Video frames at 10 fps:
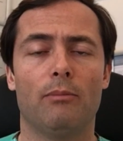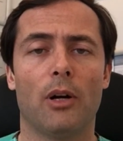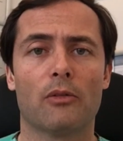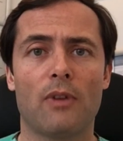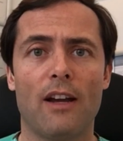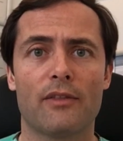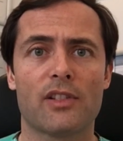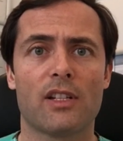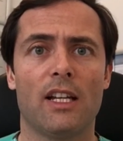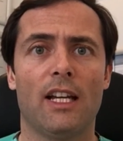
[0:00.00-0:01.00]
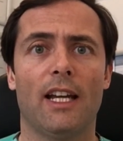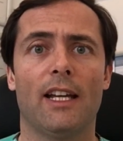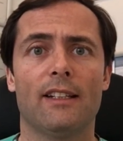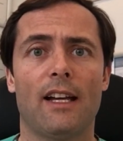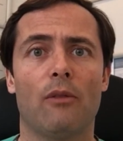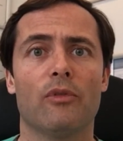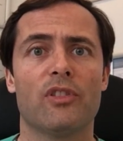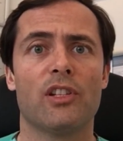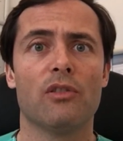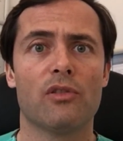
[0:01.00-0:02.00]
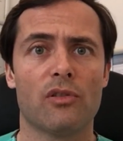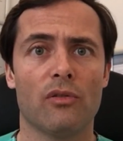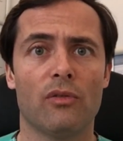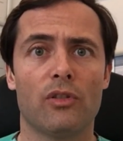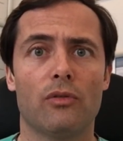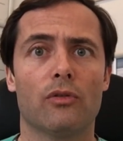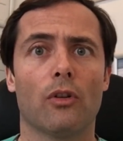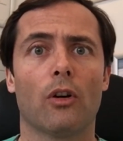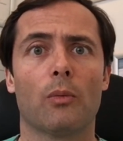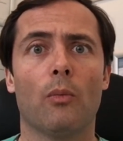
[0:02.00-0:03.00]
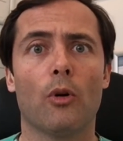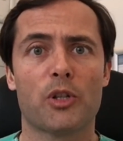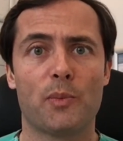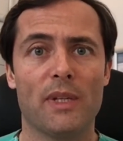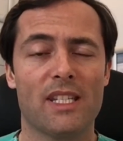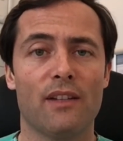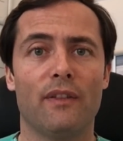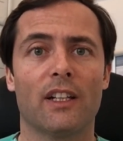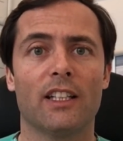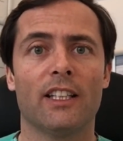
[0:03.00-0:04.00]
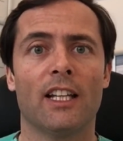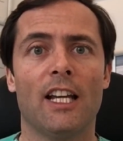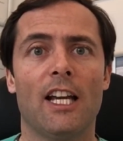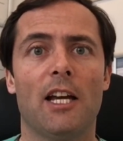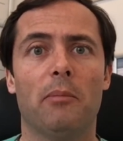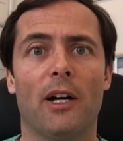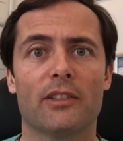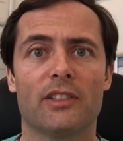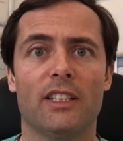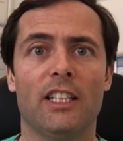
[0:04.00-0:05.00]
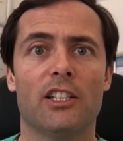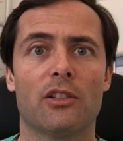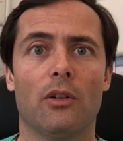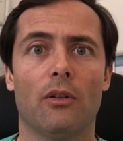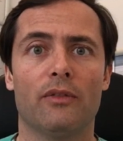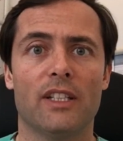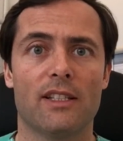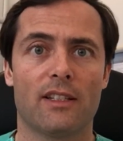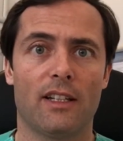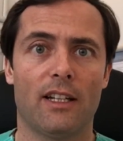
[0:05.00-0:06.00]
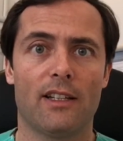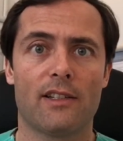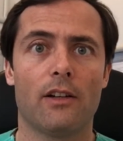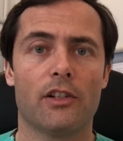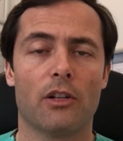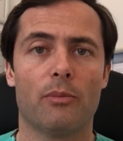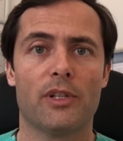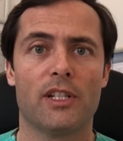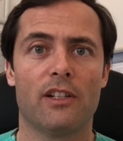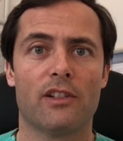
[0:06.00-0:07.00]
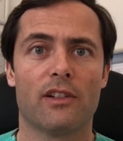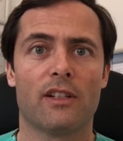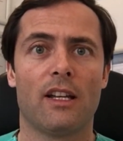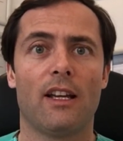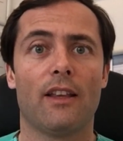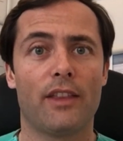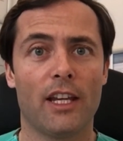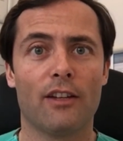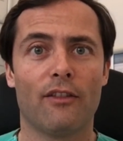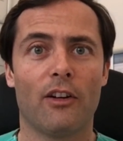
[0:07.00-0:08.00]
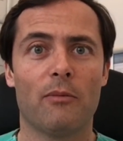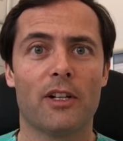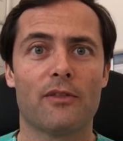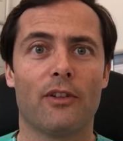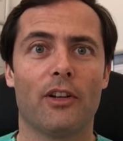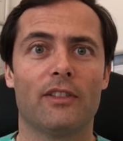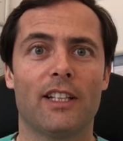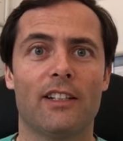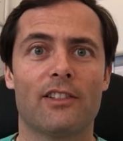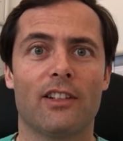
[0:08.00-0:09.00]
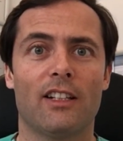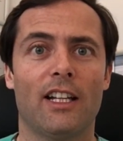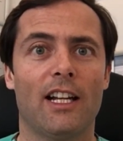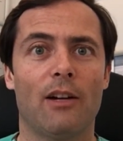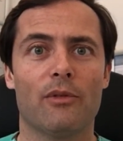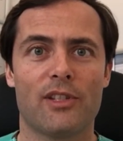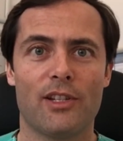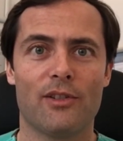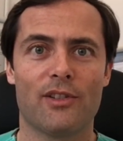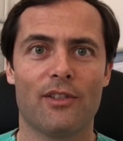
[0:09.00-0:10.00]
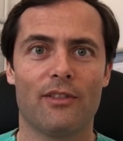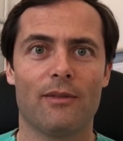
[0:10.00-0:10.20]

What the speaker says: bone grafts, and I will see you soon to talk more specifically about each of these surgical procedures. Thank you very much for your attention, and I will see you soon.